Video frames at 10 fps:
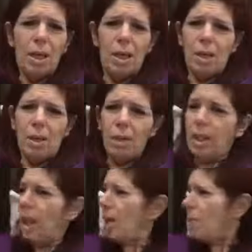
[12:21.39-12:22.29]
he
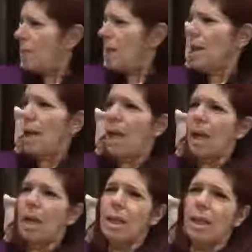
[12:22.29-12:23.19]
could at me,
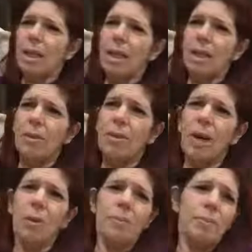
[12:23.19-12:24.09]
and I didn't give
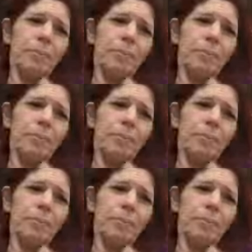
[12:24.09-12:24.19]
up.